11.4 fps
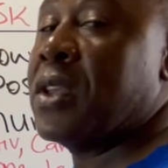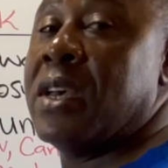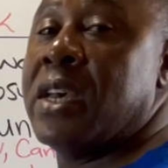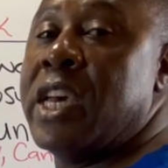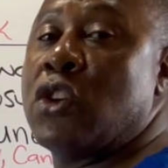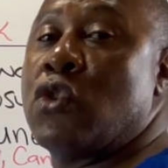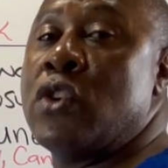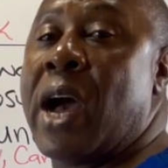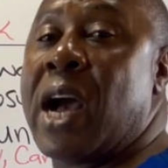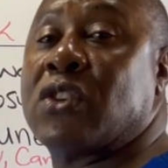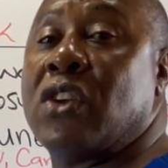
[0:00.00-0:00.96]
it could
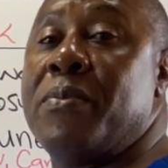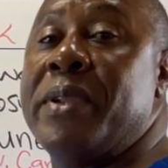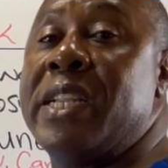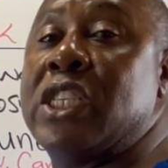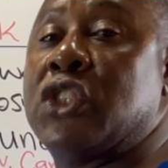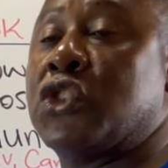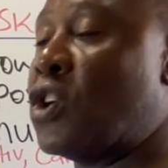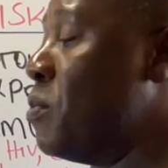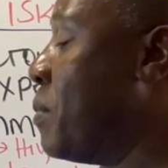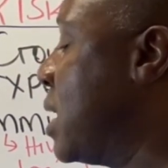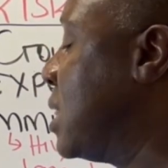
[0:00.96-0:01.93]
actually be destroyed
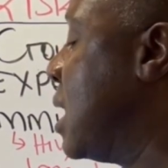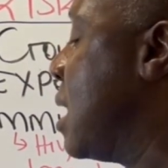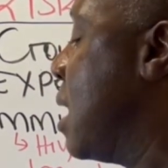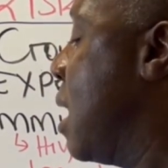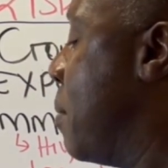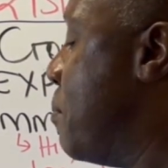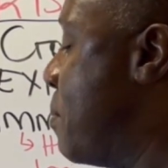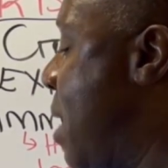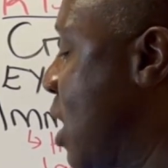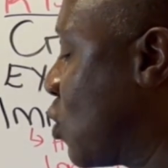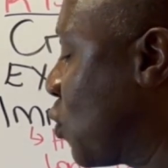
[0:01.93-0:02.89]
by the
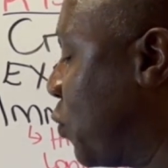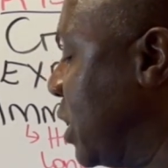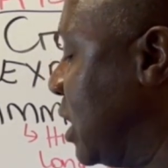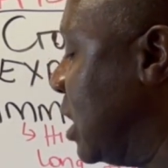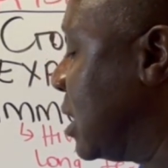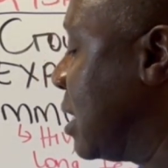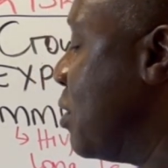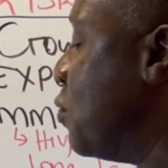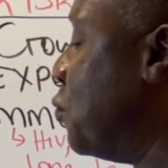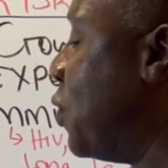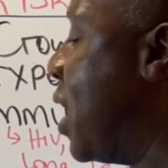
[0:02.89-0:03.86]
macrophages
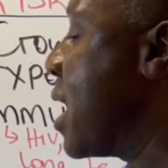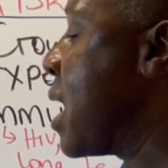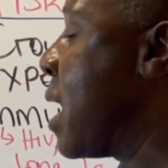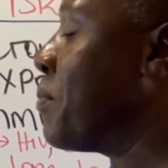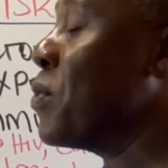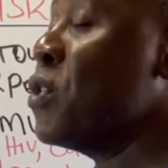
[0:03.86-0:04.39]
via